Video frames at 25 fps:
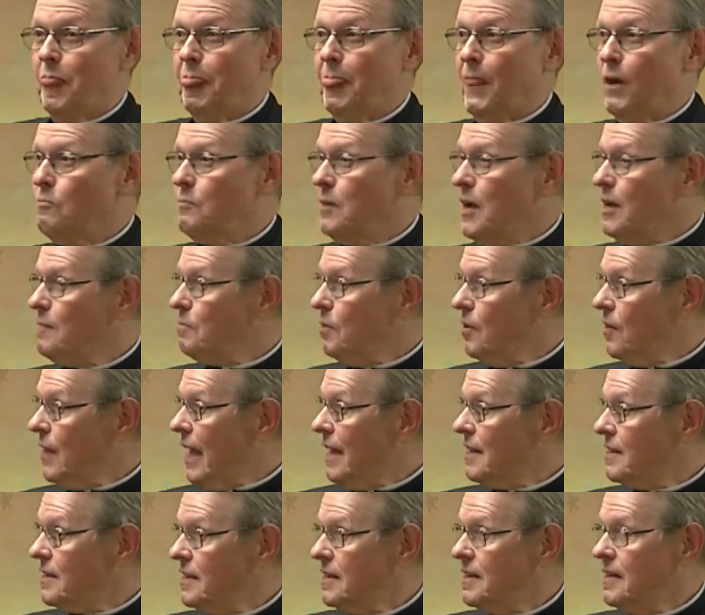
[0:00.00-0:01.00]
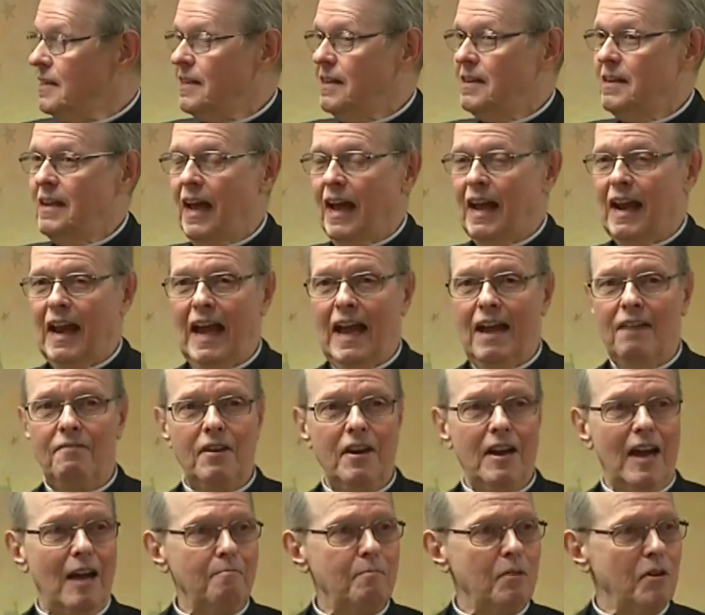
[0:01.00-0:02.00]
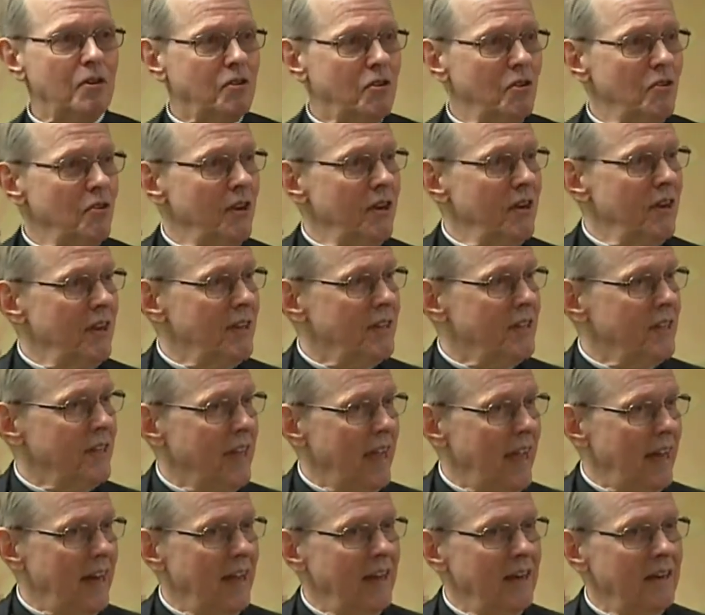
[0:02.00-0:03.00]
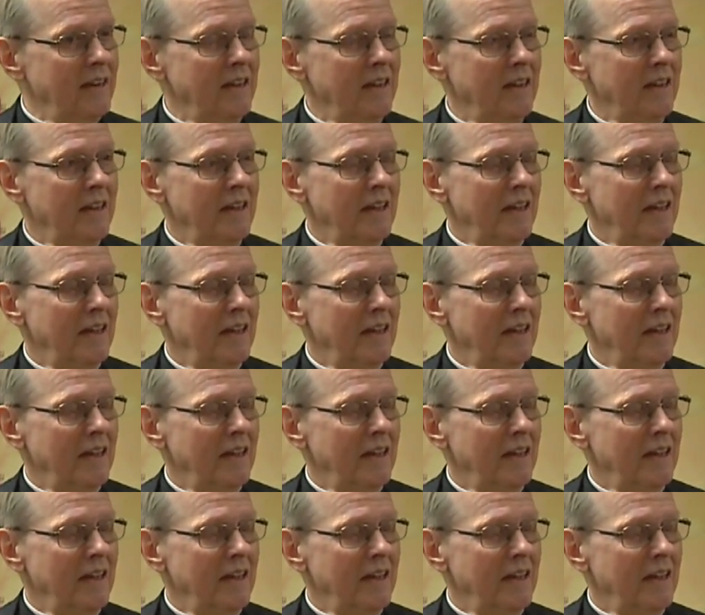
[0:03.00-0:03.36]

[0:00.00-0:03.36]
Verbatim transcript: the people that did, did not have an opportunity to get in